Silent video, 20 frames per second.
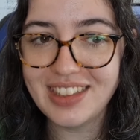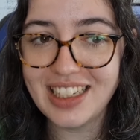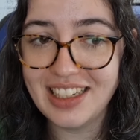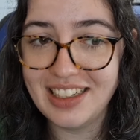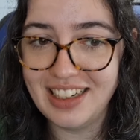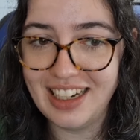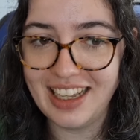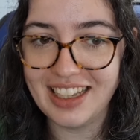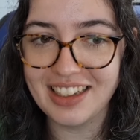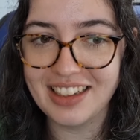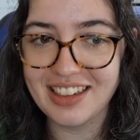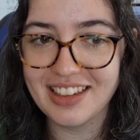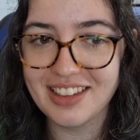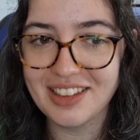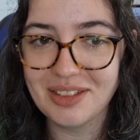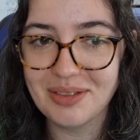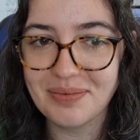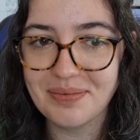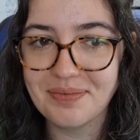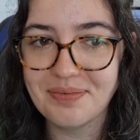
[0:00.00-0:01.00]
link
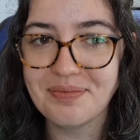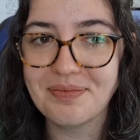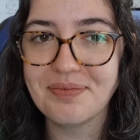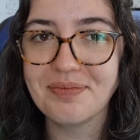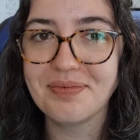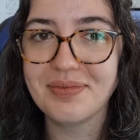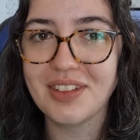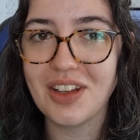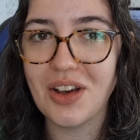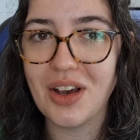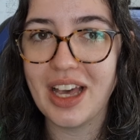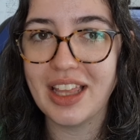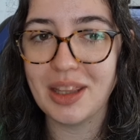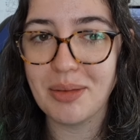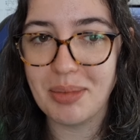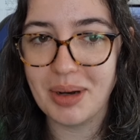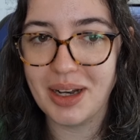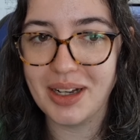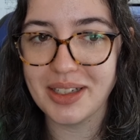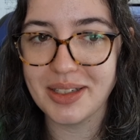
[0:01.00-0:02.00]
and the
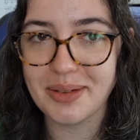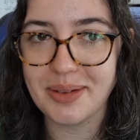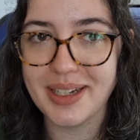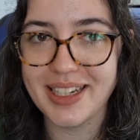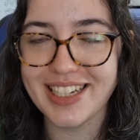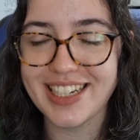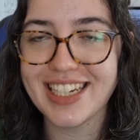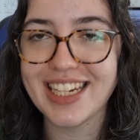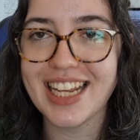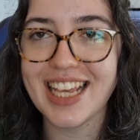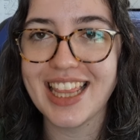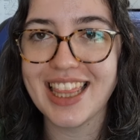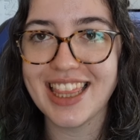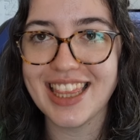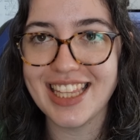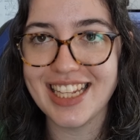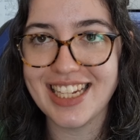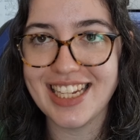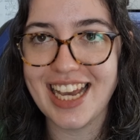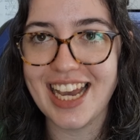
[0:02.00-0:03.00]
password
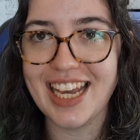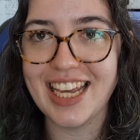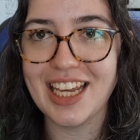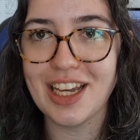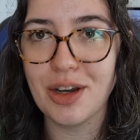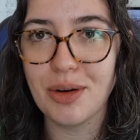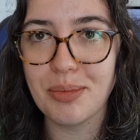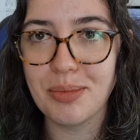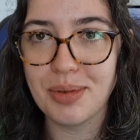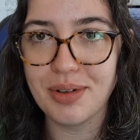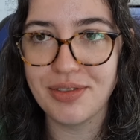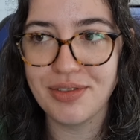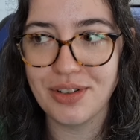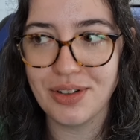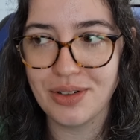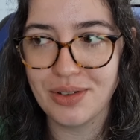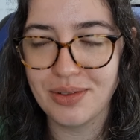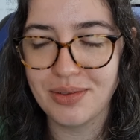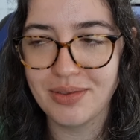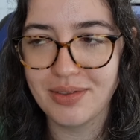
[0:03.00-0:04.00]
the day
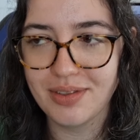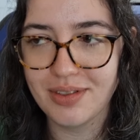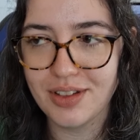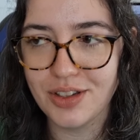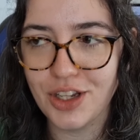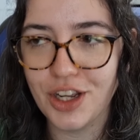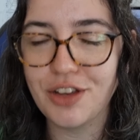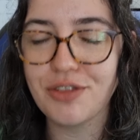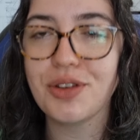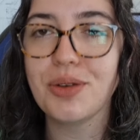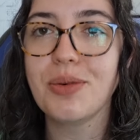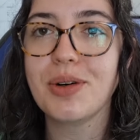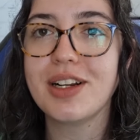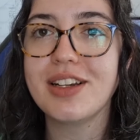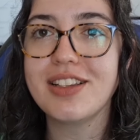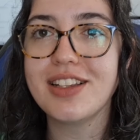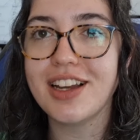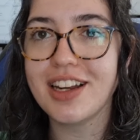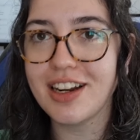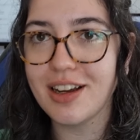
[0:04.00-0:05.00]
before. So if you want
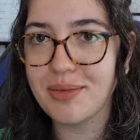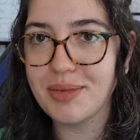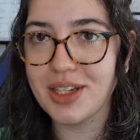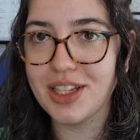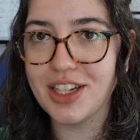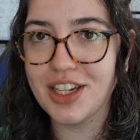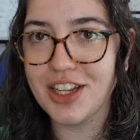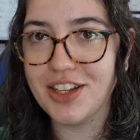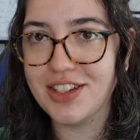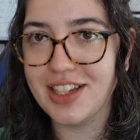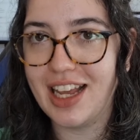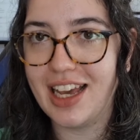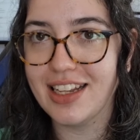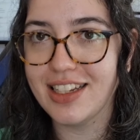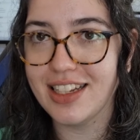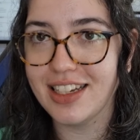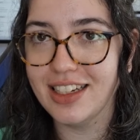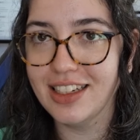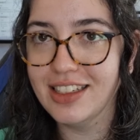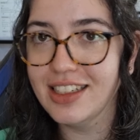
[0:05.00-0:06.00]
to sign up to the
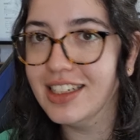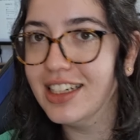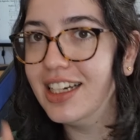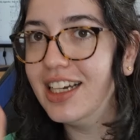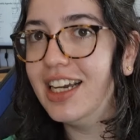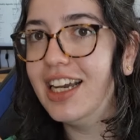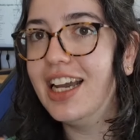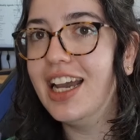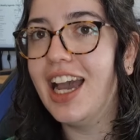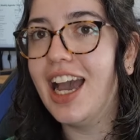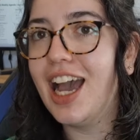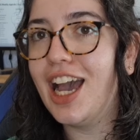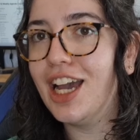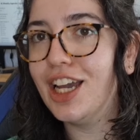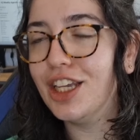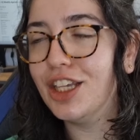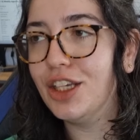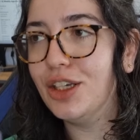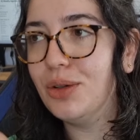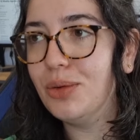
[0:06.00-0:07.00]
newsletter,
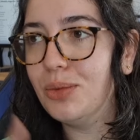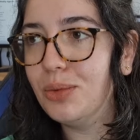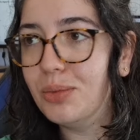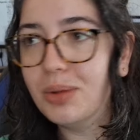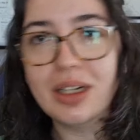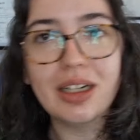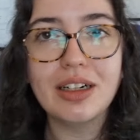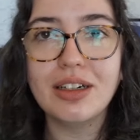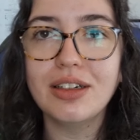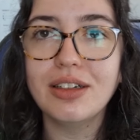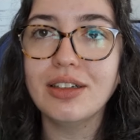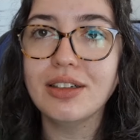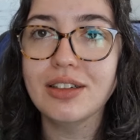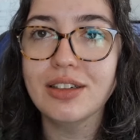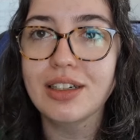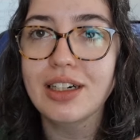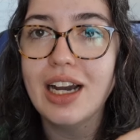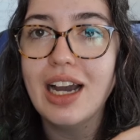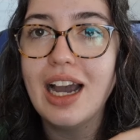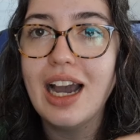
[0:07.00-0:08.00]
you
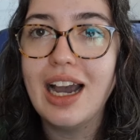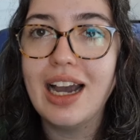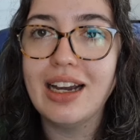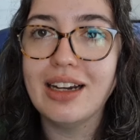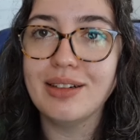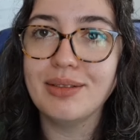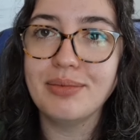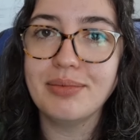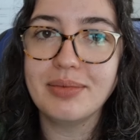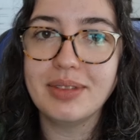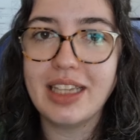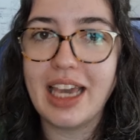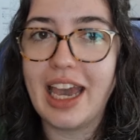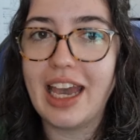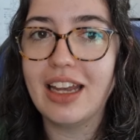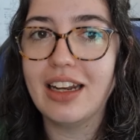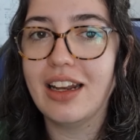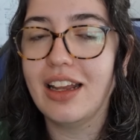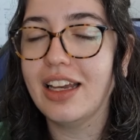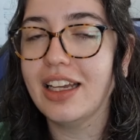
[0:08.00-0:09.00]
will
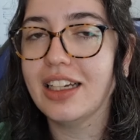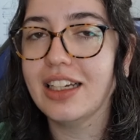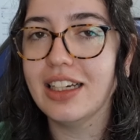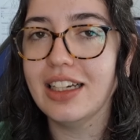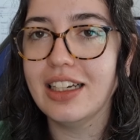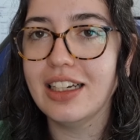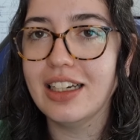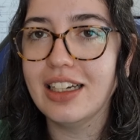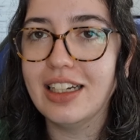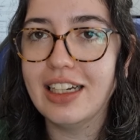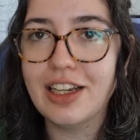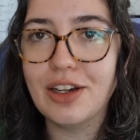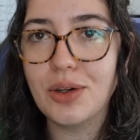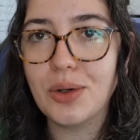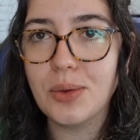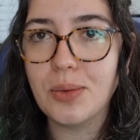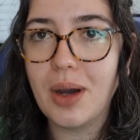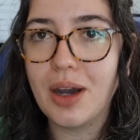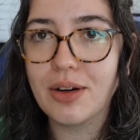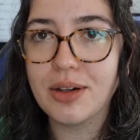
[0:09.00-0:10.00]
get like a
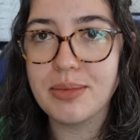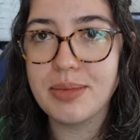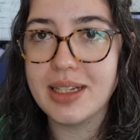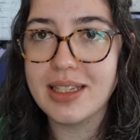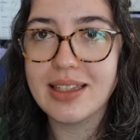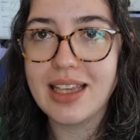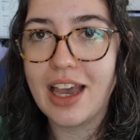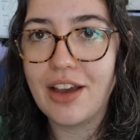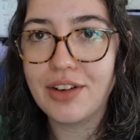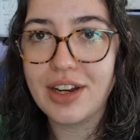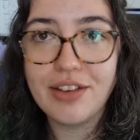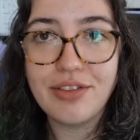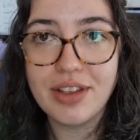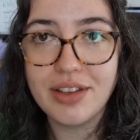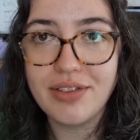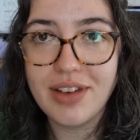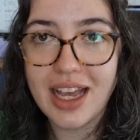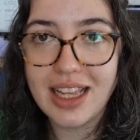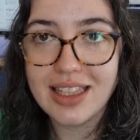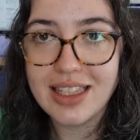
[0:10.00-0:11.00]
little welcome discount if you
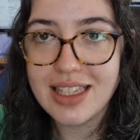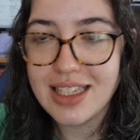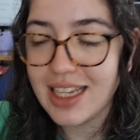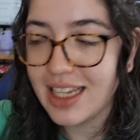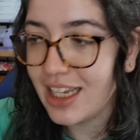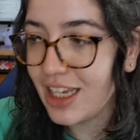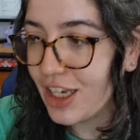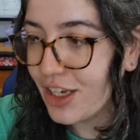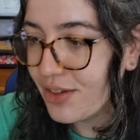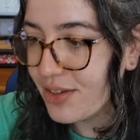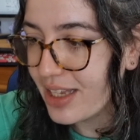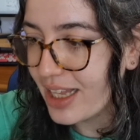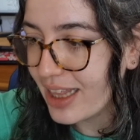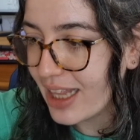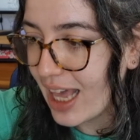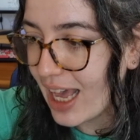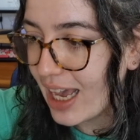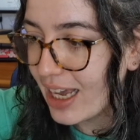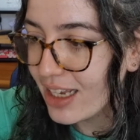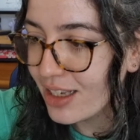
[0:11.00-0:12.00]
fancy using
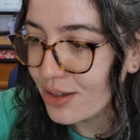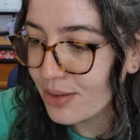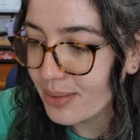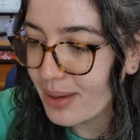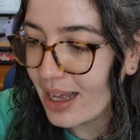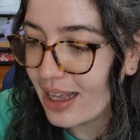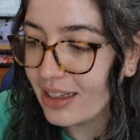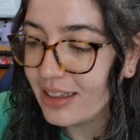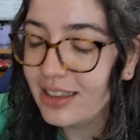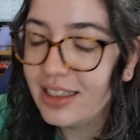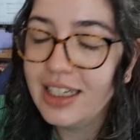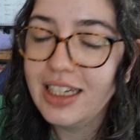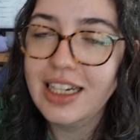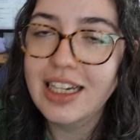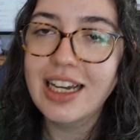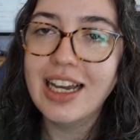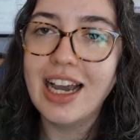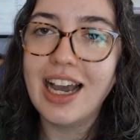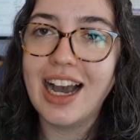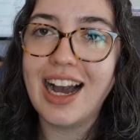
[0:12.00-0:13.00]
that as well.
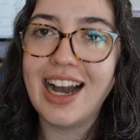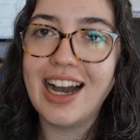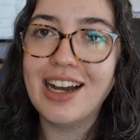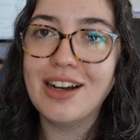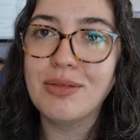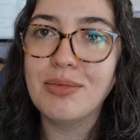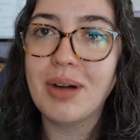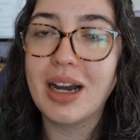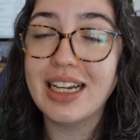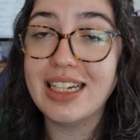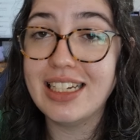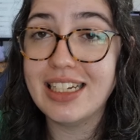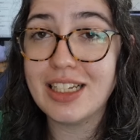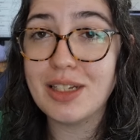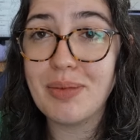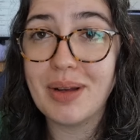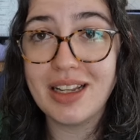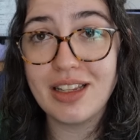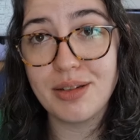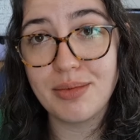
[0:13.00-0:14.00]
I did
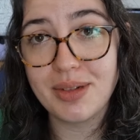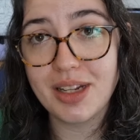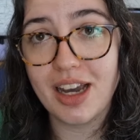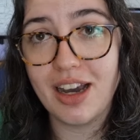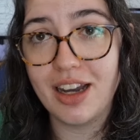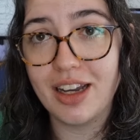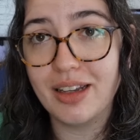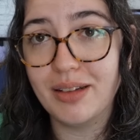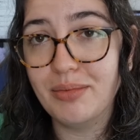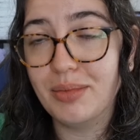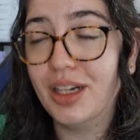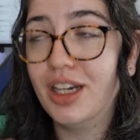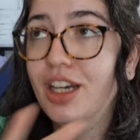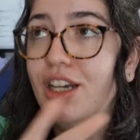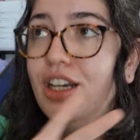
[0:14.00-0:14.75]
spend some time